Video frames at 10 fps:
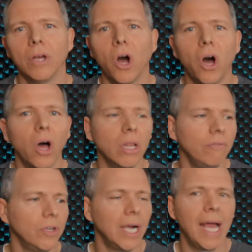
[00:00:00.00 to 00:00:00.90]
All
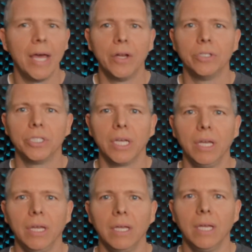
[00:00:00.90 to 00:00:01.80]
of your
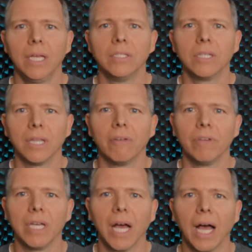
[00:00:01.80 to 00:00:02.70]
energy into
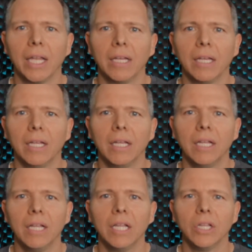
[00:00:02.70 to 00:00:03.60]
loving God.
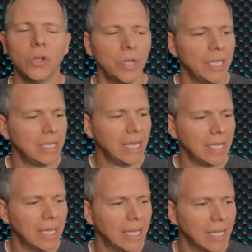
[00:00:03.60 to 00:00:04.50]
Learning
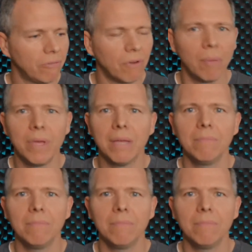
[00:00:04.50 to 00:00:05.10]
from him,